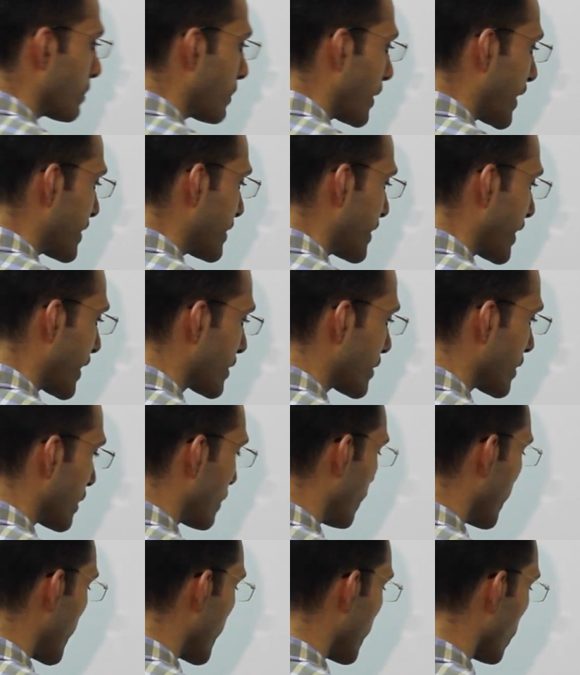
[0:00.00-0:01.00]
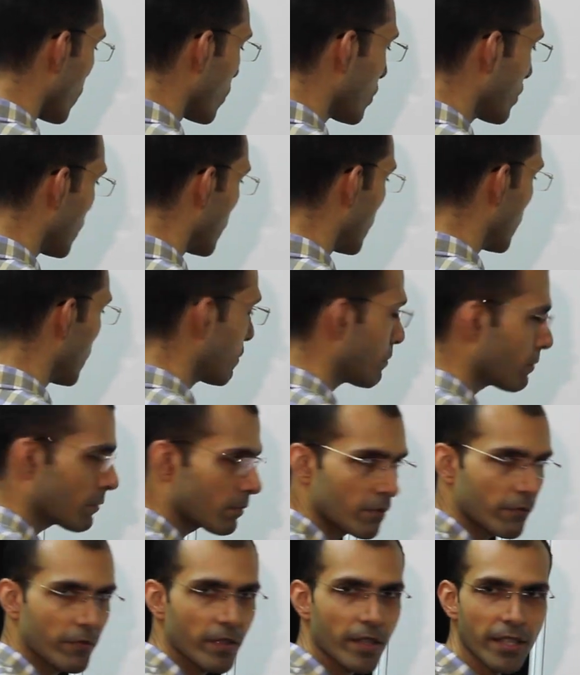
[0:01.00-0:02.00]
Bisection we know,
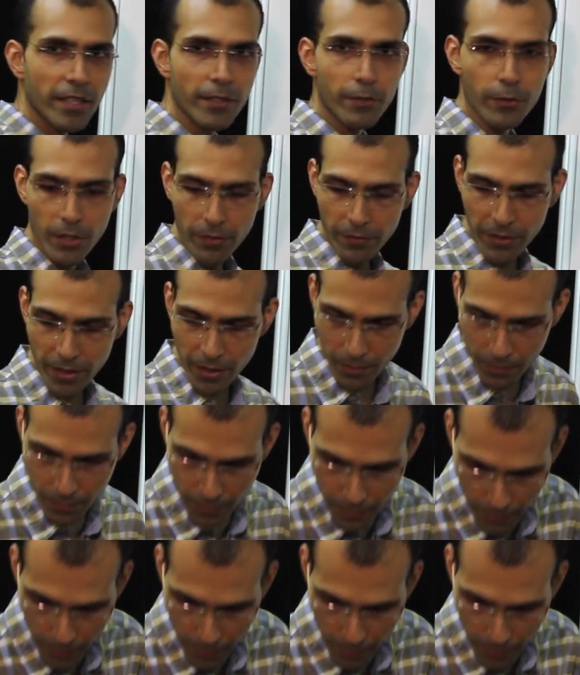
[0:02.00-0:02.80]
very trivial.